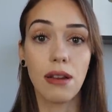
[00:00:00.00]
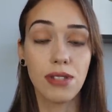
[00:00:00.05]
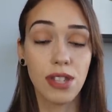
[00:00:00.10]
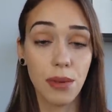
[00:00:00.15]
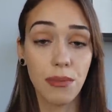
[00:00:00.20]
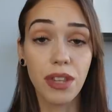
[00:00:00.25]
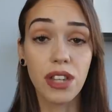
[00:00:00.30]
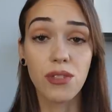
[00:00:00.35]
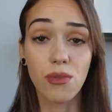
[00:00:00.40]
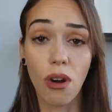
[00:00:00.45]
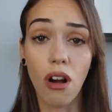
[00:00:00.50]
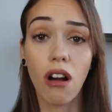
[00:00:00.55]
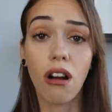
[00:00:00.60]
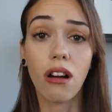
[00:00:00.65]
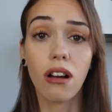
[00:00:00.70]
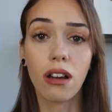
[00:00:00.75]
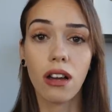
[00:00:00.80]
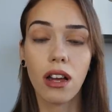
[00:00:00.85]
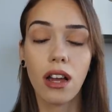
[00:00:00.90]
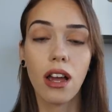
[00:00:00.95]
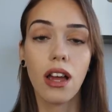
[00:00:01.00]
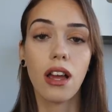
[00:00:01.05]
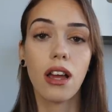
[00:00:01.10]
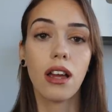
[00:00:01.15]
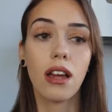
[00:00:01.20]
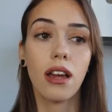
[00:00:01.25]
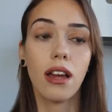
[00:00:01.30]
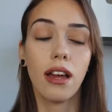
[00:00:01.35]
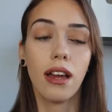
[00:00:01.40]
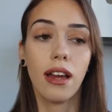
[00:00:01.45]
something's wrong.
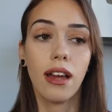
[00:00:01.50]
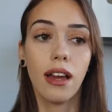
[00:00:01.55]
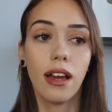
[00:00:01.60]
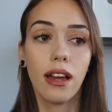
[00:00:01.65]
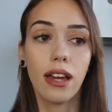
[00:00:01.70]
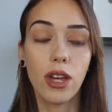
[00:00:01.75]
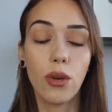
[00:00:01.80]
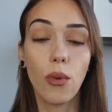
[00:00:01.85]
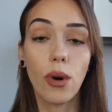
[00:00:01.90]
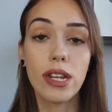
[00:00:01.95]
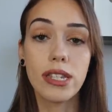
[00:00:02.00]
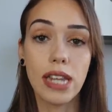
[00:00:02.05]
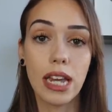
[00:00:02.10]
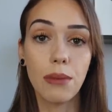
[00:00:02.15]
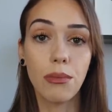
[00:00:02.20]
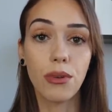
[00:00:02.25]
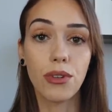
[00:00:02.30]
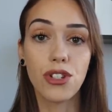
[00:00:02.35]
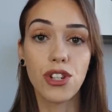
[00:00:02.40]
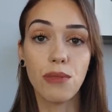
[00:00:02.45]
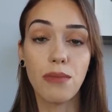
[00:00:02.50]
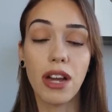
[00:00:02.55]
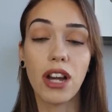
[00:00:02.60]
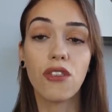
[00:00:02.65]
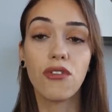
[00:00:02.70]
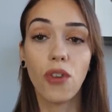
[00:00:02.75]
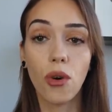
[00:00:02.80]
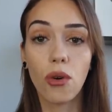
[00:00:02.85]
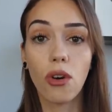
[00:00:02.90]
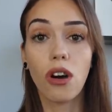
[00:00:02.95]
He was able to make
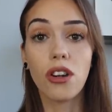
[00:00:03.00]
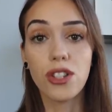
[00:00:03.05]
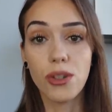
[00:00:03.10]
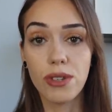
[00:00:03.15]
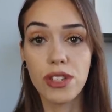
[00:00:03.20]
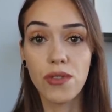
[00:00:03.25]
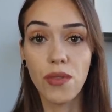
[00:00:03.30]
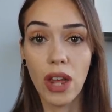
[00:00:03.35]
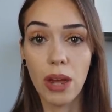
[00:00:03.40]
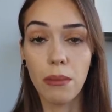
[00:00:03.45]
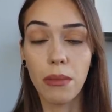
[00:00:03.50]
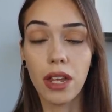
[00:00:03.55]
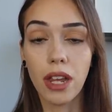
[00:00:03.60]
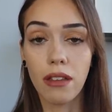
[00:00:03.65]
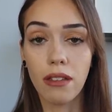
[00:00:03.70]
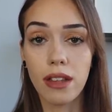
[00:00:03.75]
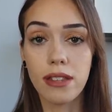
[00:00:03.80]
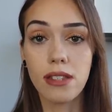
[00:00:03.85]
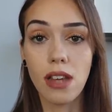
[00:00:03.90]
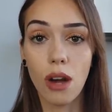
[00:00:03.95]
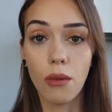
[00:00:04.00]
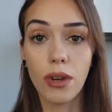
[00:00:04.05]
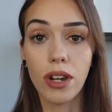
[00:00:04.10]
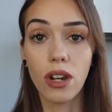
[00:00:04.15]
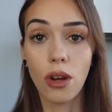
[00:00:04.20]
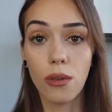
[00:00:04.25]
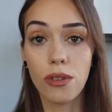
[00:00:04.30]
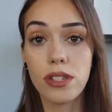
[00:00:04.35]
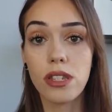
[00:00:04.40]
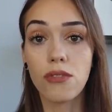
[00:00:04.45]
a phone call to his family and that's how we
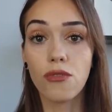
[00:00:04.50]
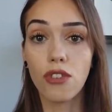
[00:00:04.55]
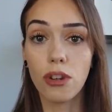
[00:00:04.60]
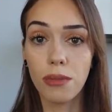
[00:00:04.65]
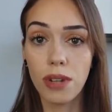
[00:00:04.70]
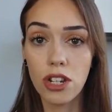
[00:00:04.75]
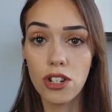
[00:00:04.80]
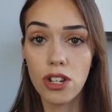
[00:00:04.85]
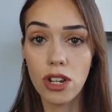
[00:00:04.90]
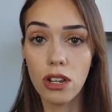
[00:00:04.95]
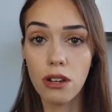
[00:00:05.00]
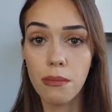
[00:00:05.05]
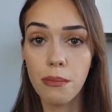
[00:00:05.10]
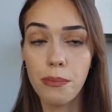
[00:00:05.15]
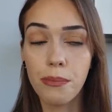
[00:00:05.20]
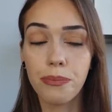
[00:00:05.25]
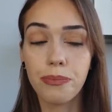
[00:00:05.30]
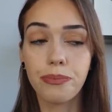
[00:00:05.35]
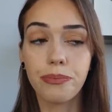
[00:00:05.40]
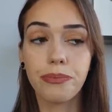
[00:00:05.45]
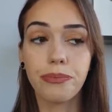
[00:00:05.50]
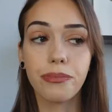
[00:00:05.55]
know this information.